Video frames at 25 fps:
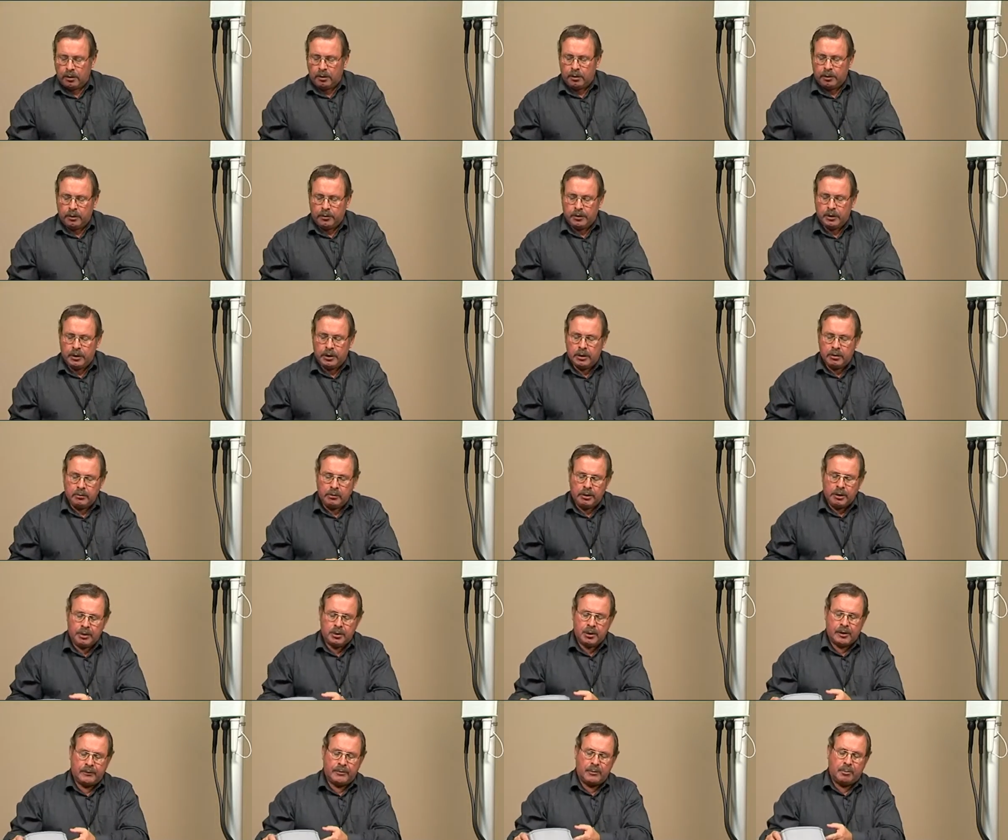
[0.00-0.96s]
The
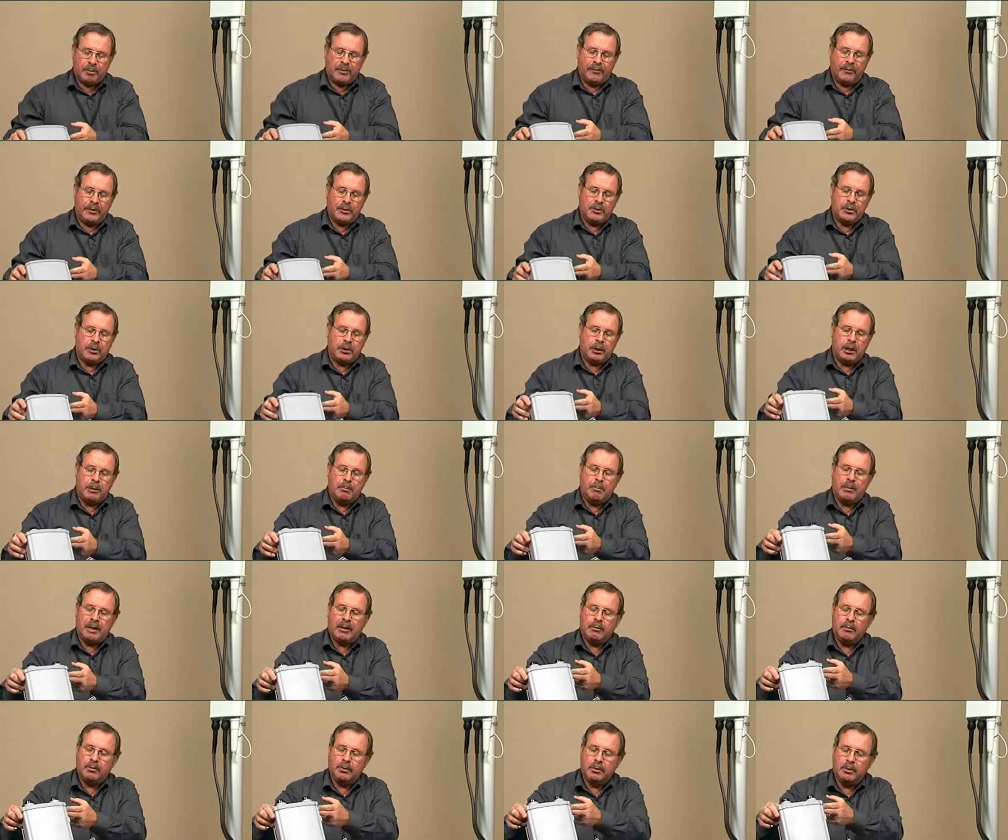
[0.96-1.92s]
units have to be physically
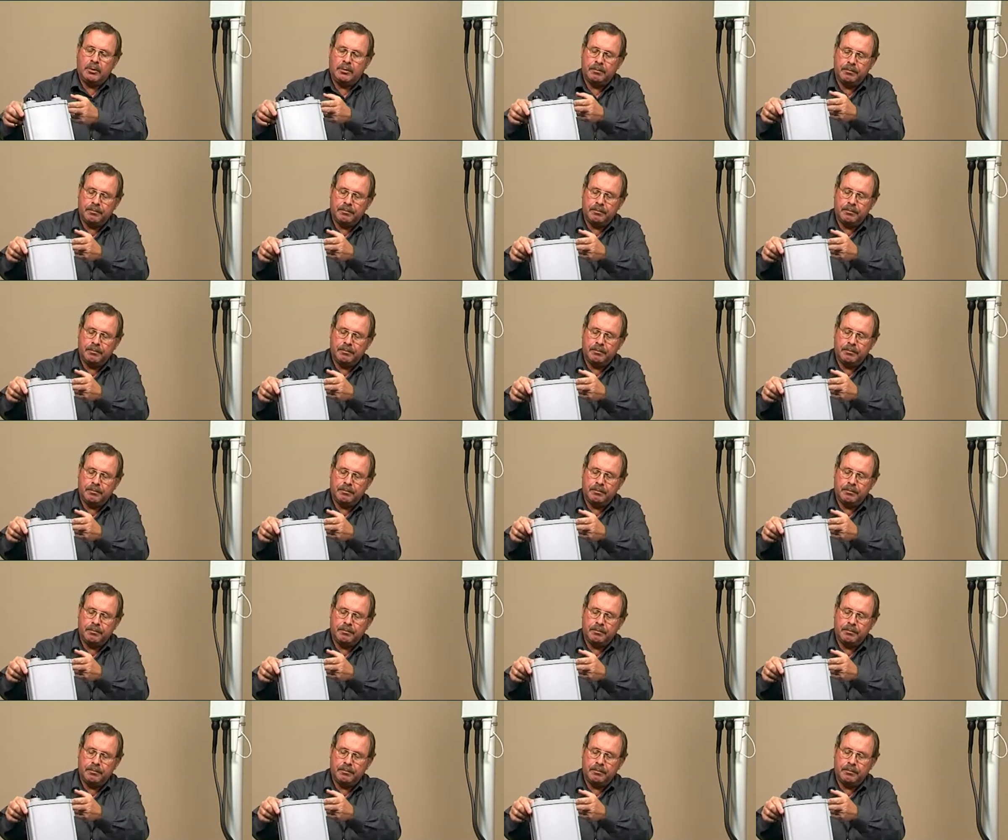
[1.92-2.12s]
mounted